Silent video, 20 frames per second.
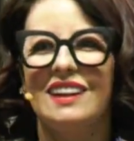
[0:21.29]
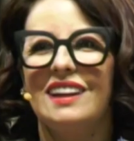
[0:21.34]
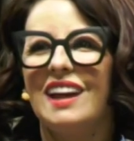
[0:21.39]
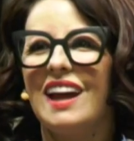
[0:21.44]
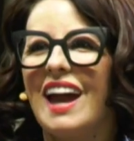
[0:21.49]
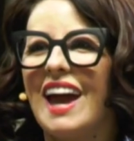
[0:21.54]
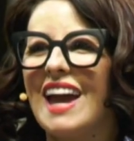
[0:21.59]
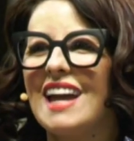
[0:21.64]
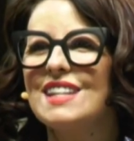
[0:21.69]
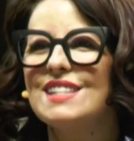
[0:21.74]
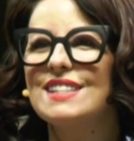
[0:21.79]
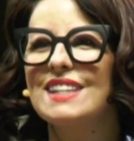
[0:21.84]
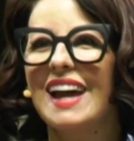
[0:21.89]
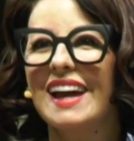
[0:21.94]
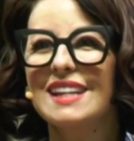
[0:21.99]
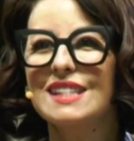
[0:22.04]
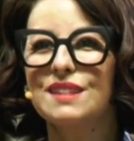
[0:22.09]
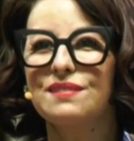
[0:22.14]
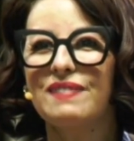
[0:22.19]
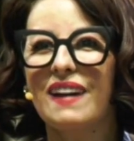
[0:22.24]
Hey
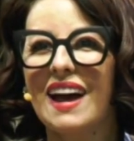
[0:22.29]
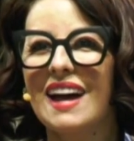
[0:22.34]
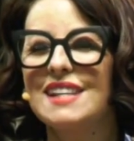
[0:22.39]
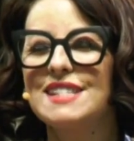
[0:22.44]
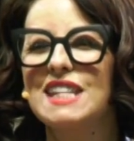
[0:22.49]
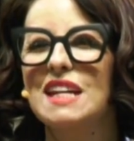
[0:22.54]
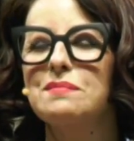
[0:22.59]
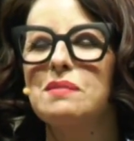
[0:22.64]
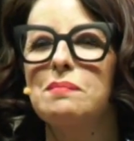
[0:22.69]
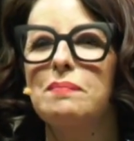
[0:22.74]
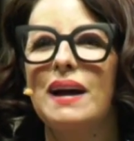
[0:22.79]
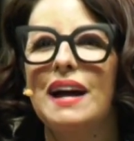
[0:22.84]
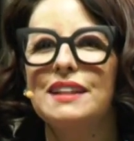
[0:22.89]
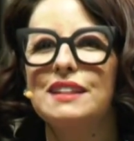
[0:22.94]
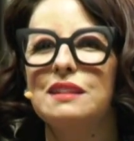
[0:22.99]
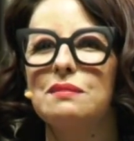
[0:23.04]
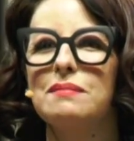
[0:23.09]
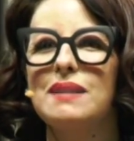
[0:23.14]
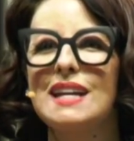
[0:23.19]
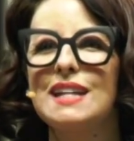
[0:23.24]
ZestFest, I'm about
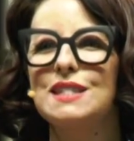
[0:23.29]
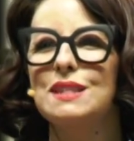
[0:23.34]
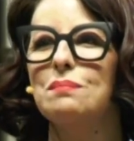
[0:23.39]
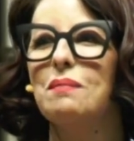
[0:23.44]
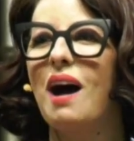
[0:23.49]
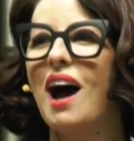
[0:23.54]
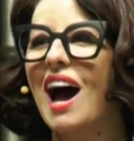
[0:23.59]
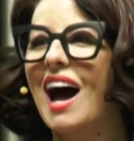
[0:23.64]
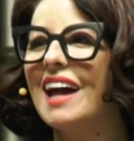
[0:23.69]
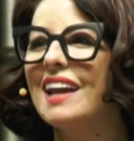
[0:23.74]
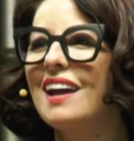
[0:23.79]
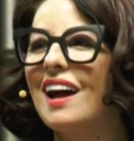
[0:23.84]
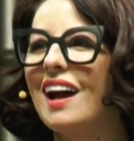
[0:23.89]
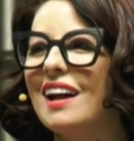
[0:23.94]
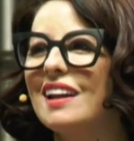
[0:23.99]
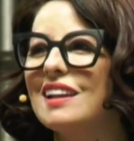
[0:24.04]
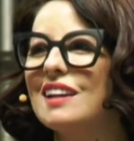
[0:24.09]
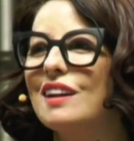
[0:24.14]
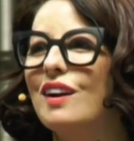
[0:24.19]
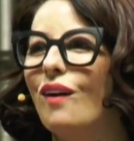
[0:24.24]
to make some hot
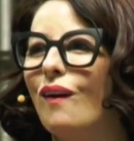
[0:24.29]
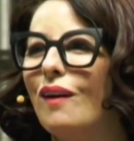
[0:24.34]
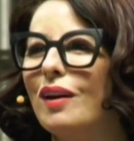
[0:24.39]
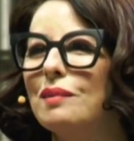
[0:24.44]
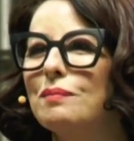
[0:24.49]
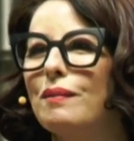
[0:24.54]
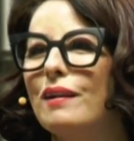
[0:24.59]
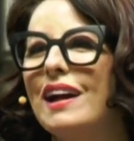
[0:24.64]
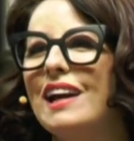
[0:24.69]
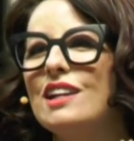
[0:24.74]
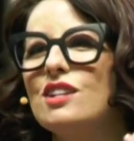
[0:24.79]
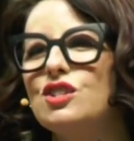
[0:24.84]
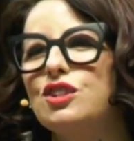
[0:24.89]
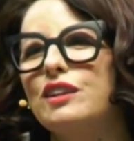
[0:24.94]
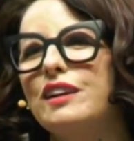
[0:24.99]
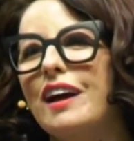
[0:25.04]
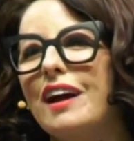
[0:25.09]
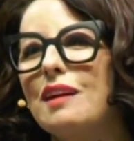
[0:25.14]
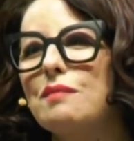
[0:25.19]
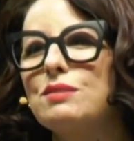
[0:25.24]
honey cornbread. You should
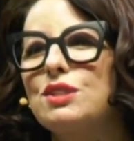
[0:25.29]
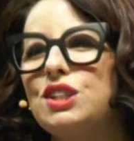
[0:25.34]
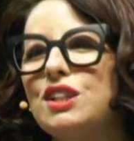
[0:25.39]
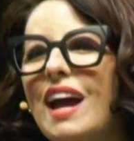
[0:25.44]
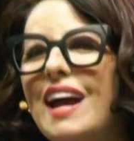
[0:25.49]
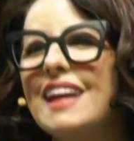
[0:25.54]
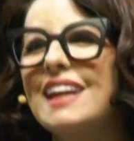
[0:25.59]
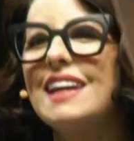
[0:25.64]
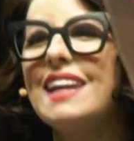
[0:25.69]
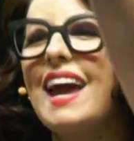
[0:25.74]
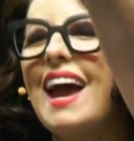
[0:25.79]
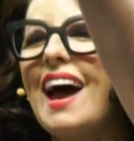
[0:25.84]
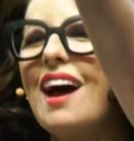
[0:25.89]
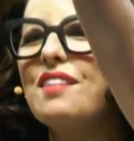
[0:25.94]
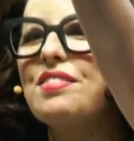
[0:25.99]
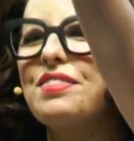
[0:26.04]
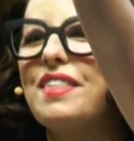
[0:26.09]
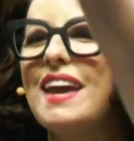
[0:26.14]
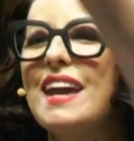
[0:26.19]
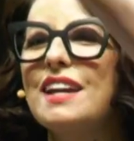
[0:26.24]
come check it out.
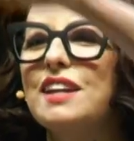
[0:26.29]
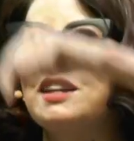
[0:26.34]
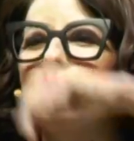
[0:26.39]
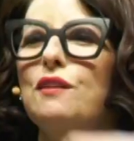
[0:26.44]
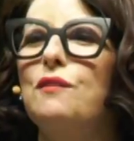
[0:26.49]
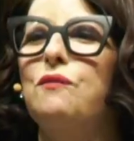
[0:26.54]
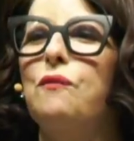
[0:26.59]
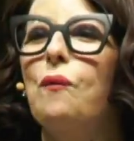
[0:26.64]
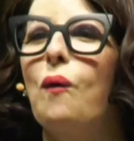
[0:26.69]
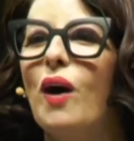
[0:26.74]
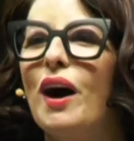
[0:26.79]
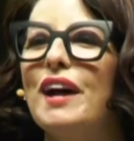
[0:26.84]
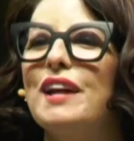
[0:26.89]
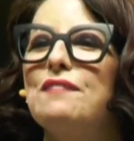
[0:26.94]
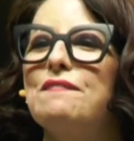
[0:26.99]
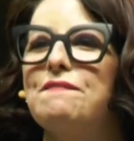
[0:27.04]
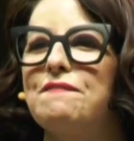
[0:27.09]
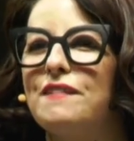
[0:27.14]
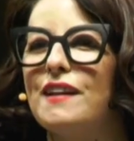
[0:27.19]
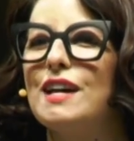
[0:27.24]
Thank you, one
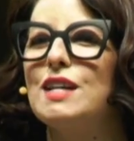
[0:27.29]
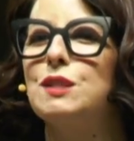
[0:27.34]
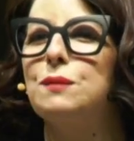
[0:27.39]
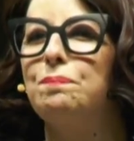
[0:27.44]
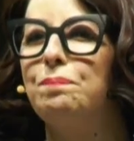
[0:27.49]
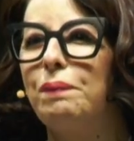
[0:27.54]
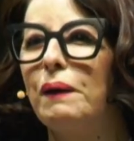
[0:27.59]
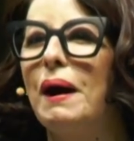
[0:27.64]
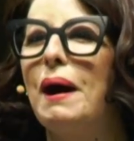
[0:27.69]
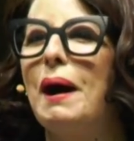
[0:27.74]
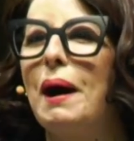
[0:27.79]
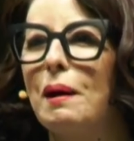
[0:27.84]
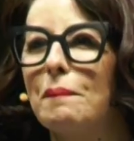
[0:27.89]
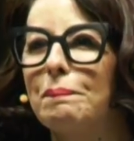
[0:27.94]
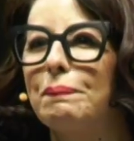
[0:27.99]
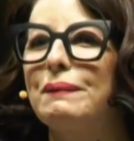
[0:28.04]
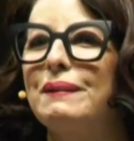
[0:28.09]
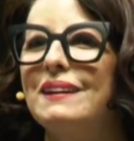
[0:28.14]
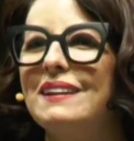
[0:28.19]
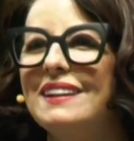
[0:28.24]
fist
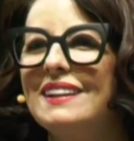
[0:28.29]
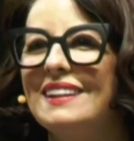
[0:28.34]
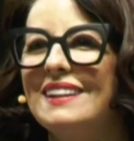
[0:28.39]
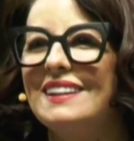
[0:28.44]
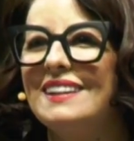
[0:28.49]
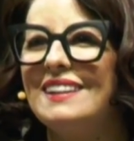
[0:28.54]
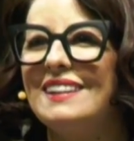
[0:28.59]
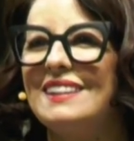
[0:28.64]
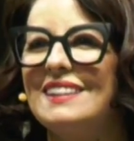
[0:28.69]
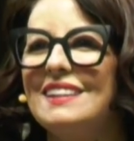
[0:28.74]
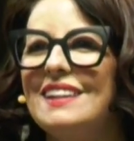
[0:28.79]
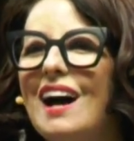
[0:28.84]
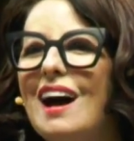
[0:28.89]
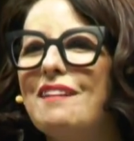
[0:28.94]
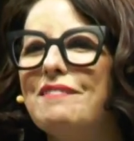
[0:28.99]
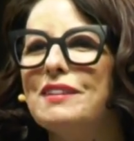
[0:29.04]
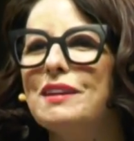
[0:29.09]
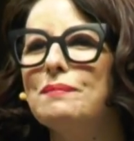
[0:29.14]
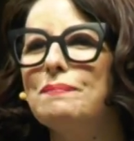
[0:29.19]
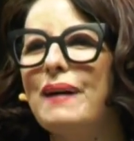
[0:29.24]
bump. Love
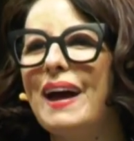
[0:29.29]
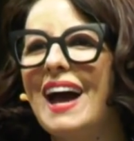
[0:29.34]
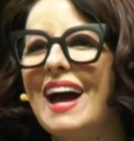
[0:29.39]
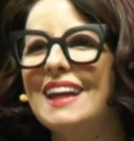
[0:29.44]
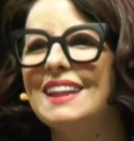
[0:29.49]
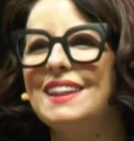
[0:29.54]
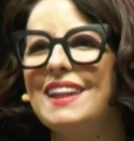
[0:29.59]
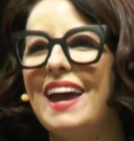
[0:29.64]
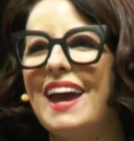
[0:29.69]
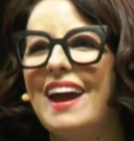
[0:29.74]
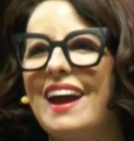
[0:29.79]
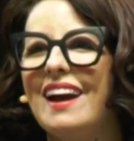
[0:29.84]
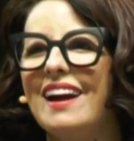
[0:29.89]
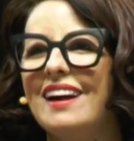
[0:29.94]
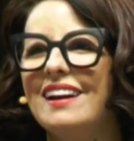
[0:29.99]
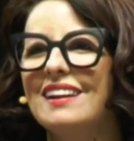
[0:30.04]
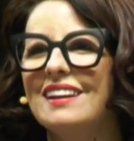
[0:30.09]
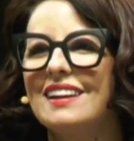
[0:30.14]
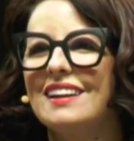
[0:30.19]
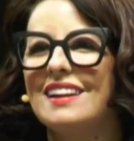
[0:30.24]
you back there,
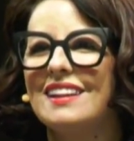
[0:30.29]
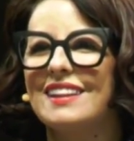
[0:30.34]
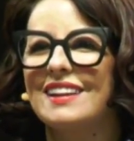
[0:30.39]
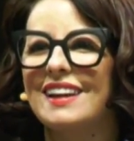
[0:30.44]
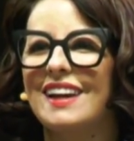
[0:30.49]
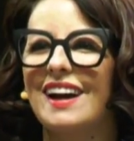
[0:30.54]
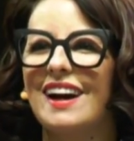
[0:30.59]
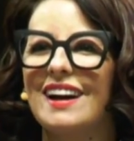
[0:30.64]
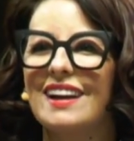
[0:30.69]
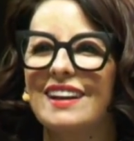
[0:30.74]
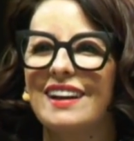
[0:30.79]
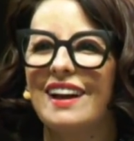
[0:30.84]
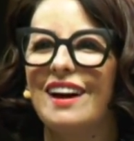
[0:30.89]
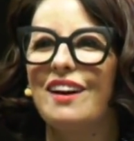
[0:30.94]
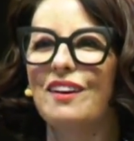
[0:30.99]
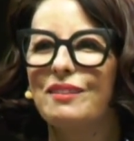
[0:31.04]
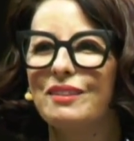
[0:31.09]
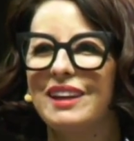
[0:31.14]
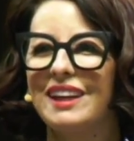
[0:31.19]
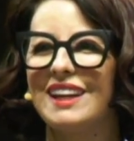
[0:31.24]
the
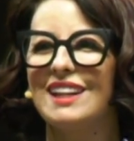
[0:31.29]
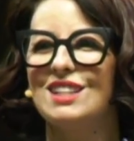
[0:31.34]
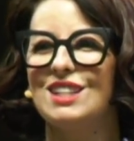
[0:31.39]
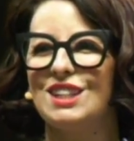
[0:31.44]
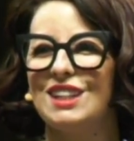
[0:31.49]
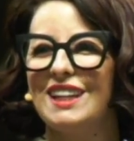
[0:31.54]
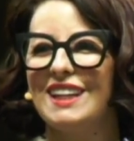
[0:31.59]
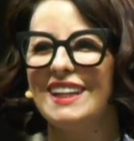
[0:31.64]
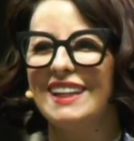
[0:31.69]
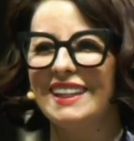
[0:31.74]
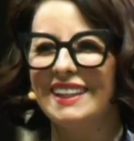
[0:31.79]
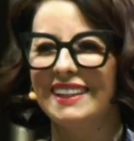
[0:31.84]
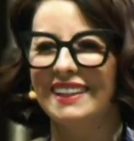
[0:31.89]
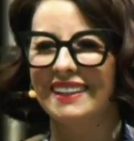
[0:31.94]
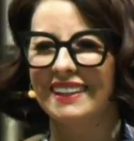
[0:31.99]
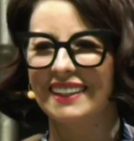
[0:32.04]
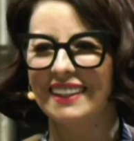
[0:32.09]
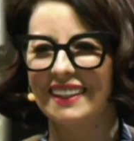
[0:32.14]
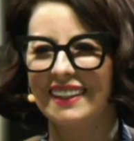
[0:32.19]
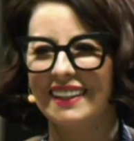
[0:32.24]
Cutco Kitchen.
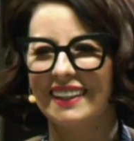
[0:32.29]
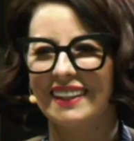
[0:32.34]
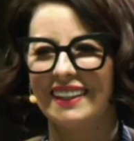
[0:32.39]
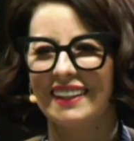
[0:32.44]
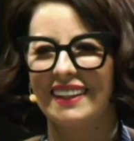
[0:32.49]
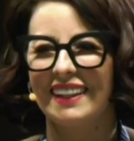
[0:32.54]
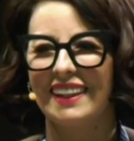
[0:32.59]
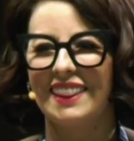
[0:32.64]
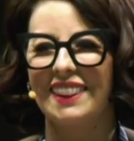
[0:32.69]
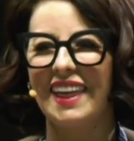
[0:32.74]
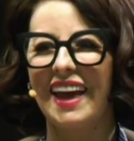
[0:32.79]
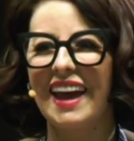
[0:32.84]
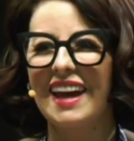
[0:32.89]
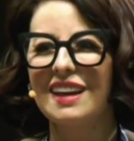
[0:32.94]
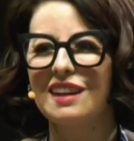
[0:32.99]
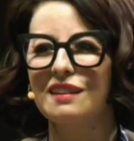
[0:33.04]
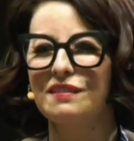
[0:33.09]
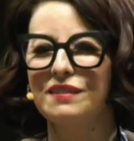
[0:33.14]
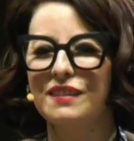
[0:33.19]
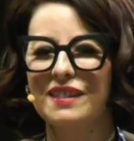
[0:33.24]

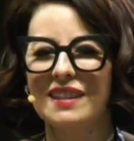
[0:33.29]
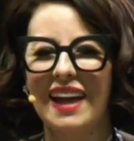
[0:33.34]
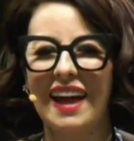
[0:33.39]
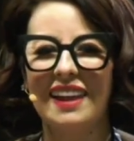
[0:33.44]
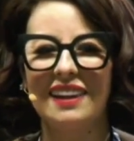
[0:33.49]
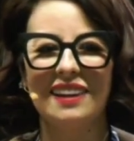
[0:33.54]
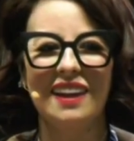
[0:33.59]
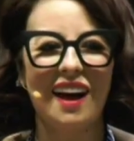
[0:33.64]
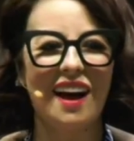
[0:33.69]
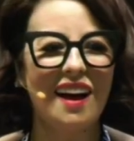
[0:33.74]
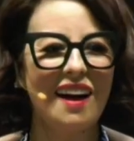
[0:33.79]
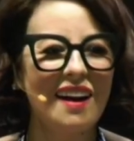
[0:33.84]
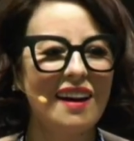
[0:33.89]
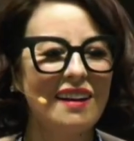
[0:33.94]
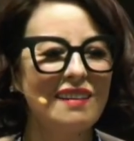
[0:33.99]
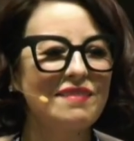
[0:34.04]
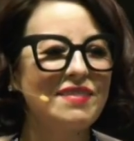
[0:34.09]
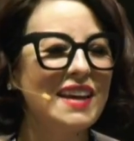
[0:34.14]
Thank you for that love.